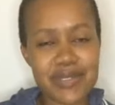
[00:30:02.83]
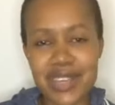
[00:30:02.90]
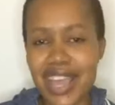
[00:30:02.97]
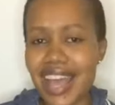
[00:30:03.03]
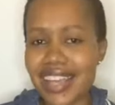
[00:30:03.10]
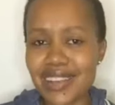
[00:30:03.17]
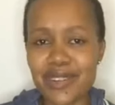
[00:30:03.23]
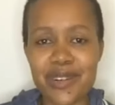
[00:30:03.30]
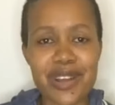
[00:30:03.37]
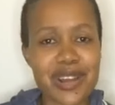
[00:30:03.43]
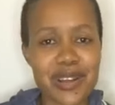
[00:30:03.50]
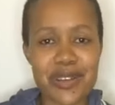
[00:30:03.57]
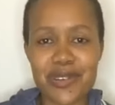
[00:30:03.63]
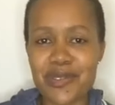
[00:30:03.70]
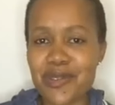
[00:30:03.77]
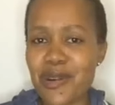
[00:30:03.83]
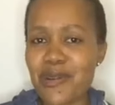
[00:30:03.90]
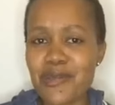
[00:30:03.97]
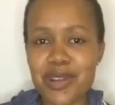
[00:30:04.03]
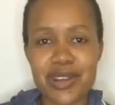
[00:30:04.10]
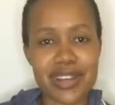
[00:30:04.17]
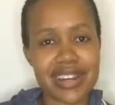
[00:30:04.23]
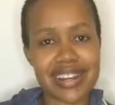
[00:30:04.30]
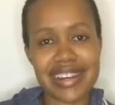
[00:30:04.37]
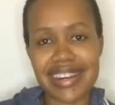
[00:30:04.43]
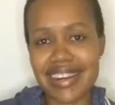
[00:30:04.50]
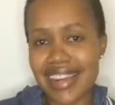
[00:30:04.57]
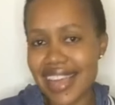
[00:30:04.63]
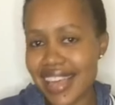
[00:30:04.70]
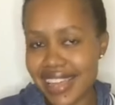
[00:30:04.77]
We are going to grow. We're going to
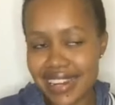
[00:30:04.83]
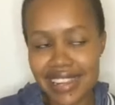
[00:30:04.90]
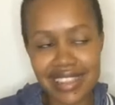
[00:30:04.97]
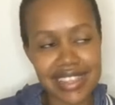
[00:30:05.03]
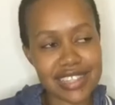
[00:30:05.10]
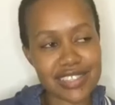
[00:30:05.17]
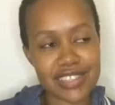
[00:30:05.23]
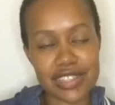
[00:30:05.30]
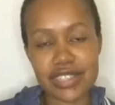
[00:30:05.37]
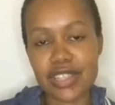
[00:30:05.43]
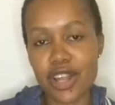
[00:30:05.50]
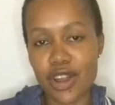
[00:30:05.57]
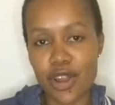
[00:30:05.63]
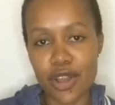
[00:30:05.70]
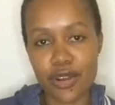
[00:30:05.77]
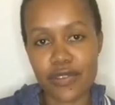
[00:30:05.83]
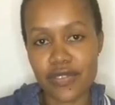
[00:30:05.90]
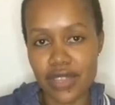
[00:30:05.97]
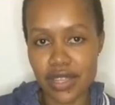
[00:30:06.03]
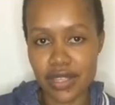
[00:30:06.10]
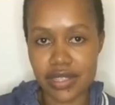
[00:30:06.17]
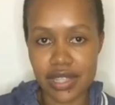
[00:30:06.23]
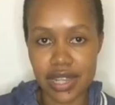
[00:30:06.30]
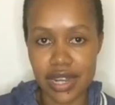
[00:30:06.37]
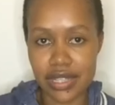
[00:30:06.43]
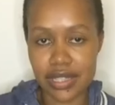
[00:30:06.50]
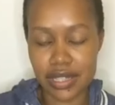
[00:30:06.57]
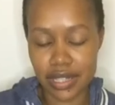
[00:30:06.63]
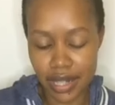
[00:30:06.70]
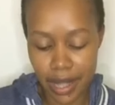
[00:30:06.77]
learn. There's just a lot of things that are
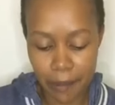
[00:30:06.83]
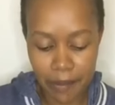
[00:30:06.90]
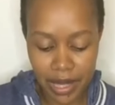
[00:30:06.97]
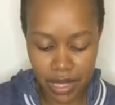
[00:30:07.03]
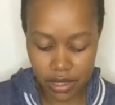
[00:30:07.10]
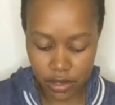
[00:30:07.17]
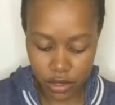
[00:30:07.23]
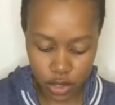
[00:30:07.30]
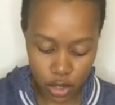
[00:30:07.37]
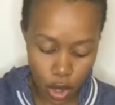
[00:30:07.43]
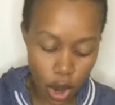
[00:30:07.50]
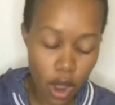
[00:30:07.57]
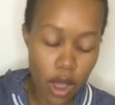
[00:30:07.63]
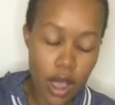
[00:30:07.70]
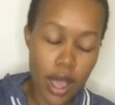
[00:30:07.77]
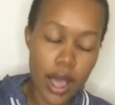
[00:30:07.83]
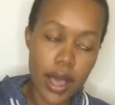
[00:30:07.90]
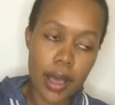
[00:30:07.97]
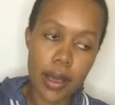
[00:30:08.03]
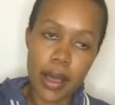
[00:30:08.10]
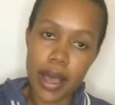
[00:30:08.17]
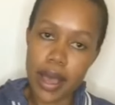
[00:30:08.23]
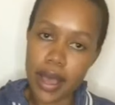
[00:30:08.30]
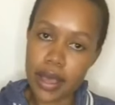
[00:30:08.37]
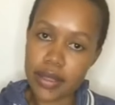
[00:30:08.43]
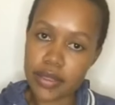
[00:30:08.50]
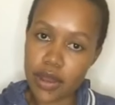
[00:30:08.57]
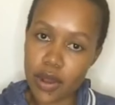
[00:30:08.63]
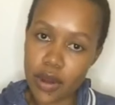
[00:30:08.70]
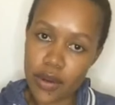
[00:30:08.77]
still coming in store.
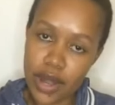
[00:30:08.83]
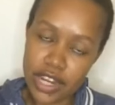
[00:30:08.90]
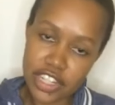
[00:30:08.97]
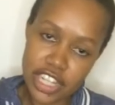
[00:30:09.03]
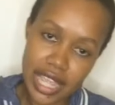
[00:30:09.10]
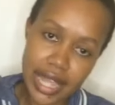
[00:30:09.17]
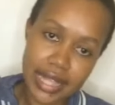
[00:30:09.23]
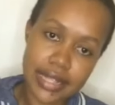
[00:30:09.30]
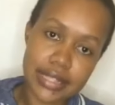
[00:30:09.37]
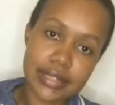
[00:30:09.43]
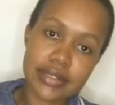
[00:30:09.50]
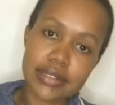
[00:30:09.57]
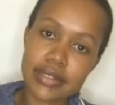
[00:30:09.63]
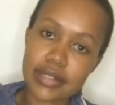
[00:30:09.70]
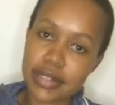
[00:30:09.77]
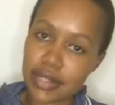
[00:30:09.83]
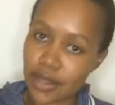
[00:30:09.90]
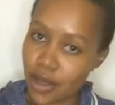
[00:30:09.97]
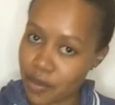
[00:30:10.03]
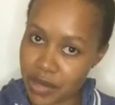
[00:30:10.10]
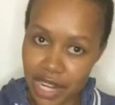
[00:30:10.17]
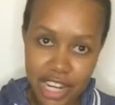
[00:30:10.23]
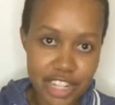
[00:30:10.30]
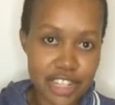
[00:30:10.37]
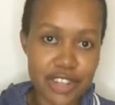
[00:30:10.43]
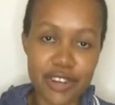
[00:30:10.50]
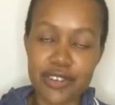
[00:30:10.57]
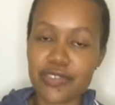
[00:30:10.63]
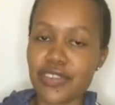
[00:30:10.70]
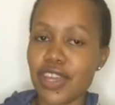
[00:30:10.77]
The orange candle,
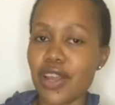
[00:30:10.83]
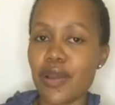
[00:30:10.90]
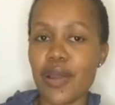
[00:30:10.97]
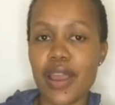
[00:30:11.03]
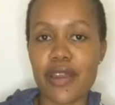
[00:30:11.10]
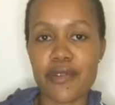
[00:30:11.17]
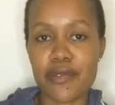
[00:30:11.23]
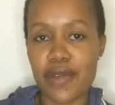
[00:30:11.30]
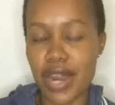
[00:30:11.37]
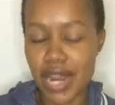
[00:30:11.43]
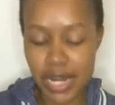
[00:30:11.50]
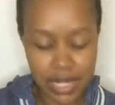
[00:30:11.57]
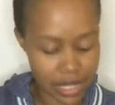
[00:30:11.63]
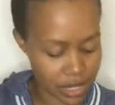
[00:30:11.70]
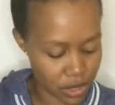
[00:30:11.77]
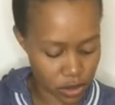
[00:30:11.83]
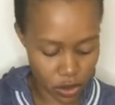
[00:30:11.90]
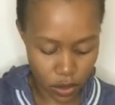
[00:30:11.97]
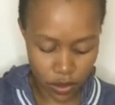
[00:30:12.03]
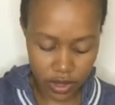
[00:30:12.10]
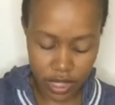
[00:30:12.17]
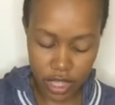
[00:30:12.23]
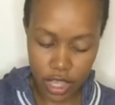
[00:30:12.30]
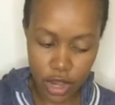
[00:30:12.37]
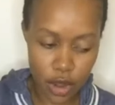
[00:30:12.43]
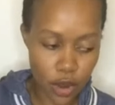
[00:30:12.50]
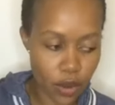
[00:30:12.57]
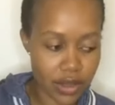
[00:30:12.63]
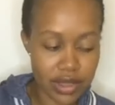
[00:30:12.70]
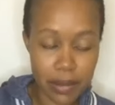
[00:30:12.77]
combination of yellow and red. So the
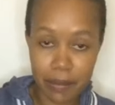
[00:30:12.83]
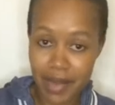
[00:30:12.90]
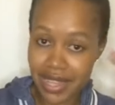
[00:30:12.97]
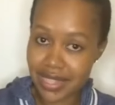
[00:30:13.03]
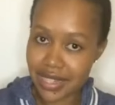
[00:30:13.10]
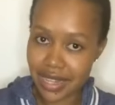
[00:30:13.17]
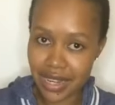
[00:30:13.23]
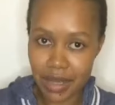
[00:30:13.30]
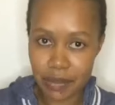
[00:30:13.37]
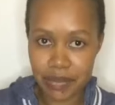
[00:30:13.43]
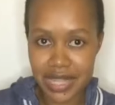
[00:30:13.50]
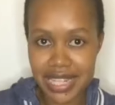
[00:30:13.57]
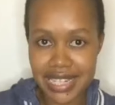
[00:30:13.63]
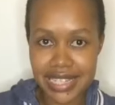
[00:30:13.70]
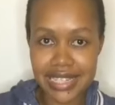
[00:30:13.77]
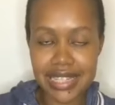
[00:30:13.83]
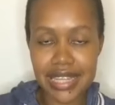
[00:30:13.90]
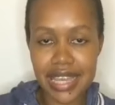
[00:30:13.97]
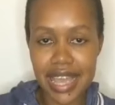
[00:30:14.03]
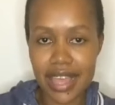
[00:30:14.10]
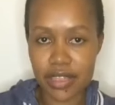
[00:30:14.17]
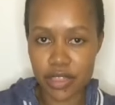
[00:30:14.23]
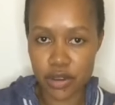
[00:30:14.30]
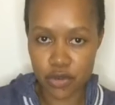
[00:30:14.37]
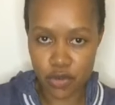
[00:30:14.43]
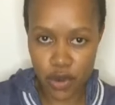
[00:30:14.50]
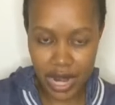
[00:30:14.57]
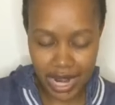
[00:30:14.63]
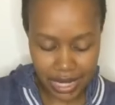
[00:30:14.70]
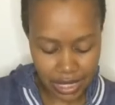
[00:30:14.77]
yellow, the mental ability, and the
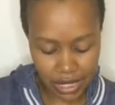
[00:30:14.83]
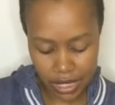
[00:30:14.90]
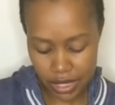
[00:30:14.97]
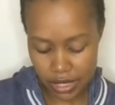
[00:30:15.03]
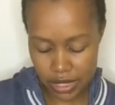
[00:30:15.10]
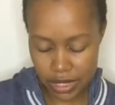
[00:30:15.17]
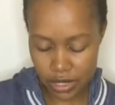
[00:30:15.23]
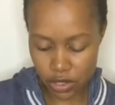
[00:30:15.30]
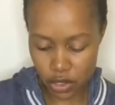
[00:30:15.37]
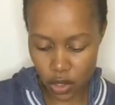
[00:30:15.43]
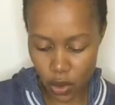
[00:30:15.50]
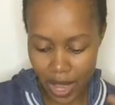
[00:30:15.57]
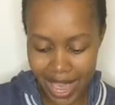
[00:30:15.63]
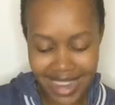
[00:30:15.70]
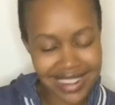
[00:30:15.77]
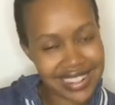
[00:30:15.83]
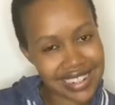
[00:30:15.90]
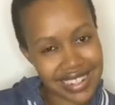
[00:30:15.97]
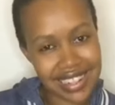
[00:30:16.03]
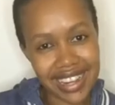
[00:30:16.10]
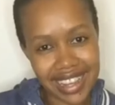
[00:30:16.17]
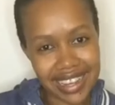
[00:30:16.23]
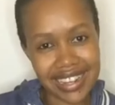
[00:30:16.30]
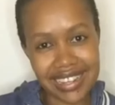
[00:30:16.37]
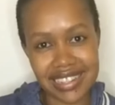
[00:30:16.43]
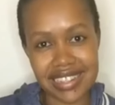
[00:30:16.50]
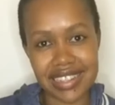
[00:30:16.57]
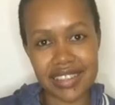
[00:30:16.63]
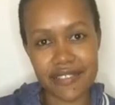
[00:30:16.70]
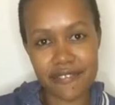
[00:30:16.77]
red, it is your action
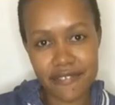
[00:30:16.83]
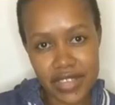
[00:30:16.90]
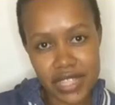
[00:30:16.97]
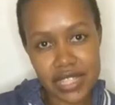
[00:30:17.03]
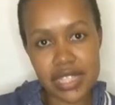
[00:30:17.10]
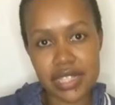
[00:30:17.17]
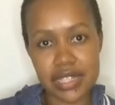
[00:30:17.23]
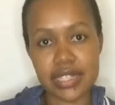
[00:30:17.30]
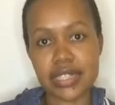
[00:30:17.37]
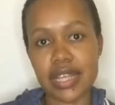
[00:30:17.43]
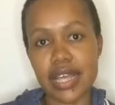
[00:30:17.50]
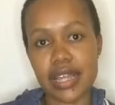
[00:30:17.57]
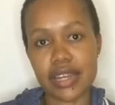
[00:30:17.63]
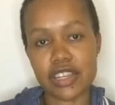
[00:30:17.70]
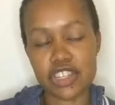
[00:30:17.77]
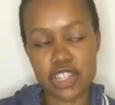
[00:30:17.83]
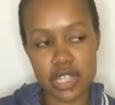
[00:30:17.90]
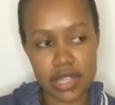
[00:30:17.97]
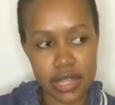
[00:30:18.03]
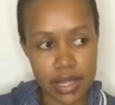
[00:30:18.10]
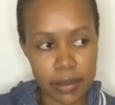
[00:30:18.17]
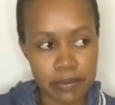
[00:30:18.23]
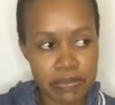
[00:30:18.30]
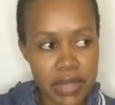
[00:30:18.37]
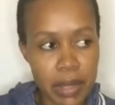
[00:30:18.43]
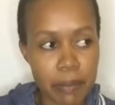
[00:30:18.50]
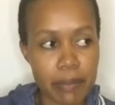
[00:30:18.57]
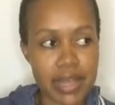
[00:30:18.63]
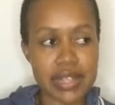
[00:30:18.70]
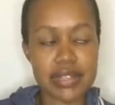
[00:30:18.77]
energy, the physical energy, the
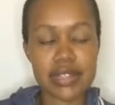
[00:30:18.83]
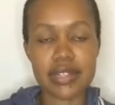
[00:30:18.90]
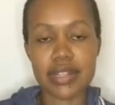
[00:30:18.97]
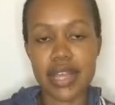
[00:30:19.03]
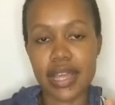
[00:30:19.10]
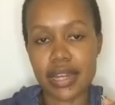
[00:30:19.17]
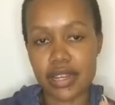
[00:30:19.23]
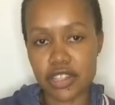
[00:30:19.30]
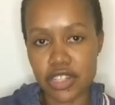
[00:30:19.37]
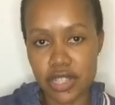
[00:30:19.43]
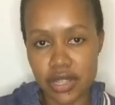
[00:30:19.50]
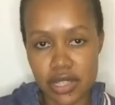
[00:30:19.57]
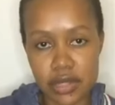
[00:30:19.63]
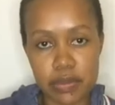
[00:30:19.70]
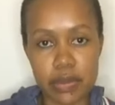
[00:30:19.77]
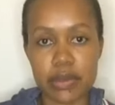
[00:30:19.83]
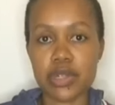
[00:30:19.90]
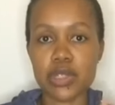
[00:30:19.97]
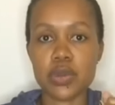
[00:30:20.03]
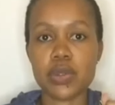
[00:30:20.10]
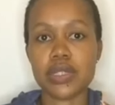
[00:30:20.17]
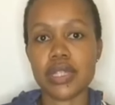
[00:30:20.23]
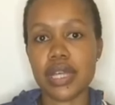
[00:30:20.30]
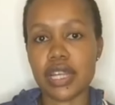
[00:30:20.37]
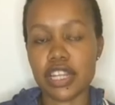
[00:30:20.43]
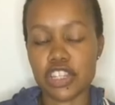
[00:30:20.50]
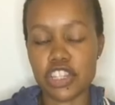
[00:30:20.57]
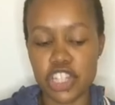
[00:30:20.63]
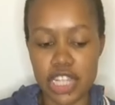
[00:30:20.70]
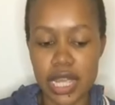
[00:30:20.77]
mental energy, the spiritual
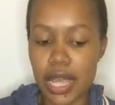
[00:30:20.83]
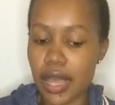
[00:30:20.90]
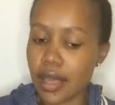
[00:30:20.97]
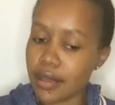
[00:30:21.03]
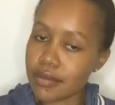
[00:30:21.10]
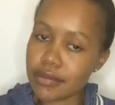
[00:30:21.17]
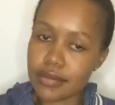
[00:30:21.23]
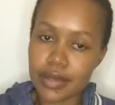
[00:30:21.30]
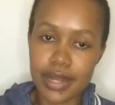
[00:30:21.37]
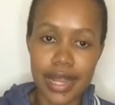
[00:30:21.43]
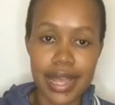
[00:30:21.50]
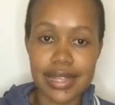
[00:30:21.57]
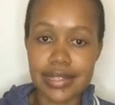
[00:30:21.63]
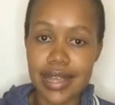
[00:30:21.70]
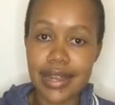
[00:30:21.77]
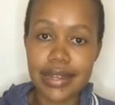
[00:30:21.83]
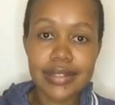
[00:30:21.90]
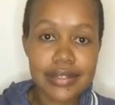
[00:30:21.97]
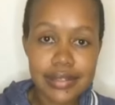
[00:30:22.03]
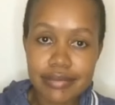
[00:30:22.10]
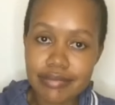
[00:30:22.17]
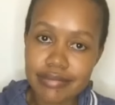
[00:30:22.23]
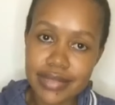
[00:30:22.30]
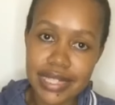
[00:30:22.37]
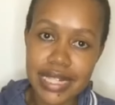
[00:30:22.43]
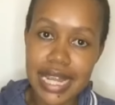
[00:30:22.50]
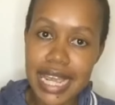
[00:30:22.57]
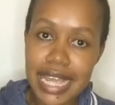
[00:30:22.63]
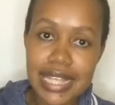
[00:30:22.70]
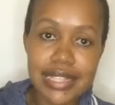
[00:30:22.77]
energy. I said it. It
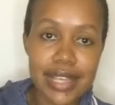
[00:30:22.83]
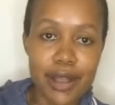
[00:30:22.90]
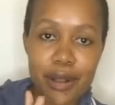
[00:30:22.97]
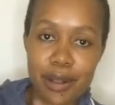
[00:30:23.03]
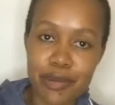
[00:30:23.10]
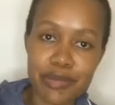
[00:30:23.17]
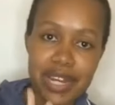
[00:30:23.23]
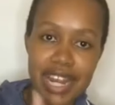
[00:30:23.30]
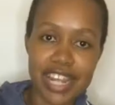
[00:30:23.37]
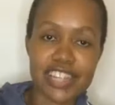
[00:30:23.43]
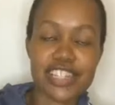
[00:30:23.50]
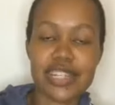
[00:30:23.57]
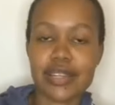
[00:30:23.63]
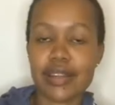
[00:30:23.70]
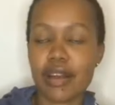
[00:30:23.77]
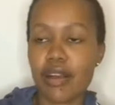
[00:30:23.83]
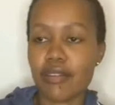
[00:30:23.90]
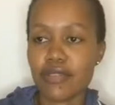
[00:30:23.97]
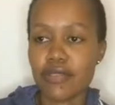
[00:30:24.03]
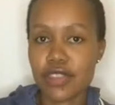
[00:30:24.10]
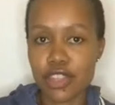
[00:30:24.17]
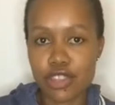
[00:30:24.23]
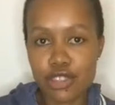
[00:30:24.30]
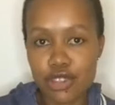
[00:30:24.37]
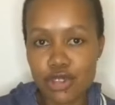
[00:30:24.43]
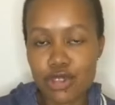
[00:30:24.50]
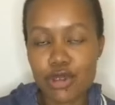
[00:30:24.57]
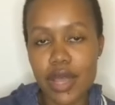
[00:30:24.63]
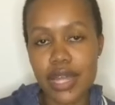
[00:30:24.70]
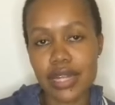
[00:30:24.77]
is a combination of these
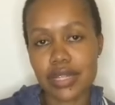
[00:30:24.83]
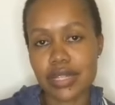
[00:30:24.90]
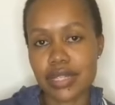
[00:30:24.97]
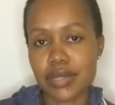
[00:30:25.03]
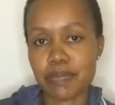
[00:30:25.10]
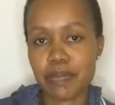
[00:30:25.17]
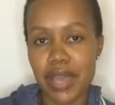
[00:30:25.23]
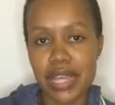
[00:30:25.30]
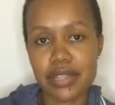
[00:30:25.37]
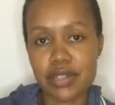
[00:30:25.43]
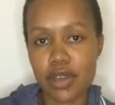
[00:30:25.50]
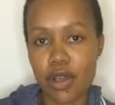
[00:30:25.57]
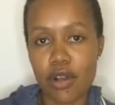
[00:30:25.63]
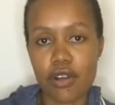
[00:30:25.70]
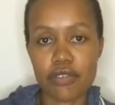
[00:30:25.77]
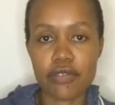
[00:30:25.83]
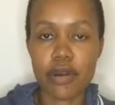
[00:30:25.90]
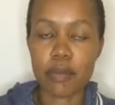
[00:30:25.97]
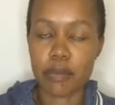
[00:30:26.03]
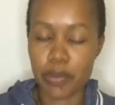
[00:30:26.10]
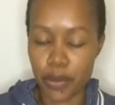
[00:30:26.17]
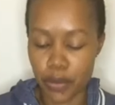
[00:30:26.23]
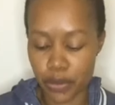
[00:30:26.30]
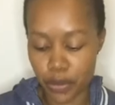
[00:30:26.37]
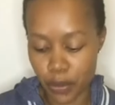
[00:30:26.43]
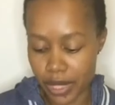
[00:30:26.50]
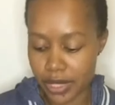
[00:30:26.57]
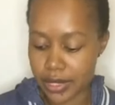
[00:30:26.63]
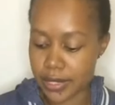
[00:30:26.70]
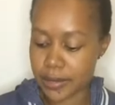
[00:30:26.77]
two, and it is best of both
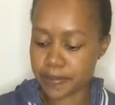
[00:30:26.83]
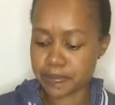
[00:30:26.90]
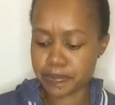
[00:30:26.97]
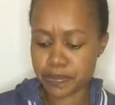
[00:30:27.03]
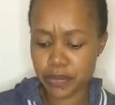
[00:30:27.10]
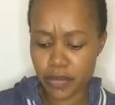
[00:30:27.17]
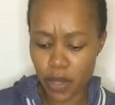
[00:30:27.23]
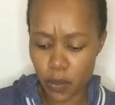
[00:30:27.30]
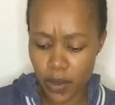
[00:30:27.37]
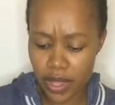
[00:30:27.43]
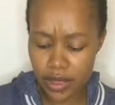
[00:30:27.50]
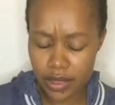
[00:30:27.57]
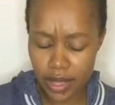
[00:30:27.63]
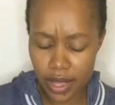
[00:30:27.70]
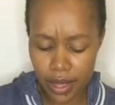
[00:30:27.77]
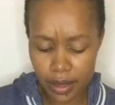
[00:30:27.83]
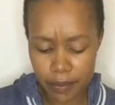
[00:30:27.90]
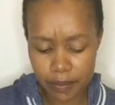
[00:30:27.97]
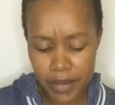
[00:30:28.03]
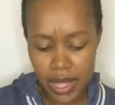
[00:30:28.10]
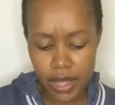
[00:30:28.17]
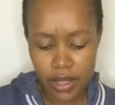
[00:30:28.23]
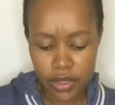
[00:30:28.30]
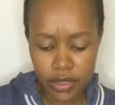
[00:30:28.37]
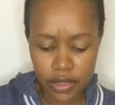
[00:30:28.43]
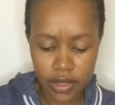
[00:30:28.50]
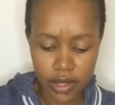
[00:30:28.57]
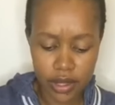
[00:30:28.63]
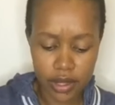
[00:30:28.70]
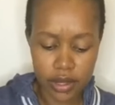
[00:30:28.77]
worlds. With
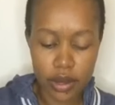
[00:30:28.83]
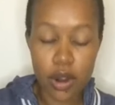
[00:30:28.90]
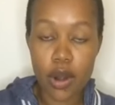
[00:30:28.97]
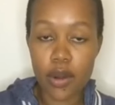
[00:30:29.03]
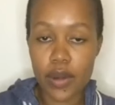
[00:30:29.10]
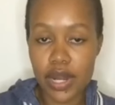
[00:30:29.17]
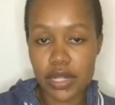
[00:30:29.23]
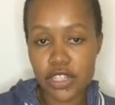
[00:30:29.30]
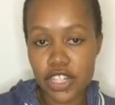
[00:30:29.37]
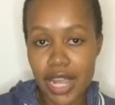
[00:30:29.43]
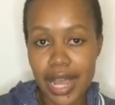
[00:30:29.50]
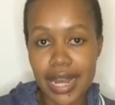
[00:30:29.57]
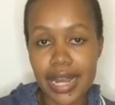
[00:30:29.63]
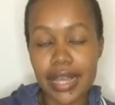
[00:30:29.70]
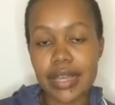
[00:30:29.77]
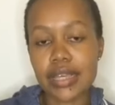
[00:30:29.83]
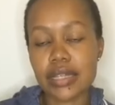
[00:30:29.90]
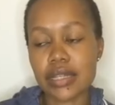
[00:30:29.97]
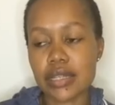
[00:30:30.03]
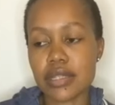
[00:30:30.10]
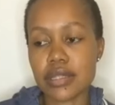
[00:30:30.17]
the orange color, it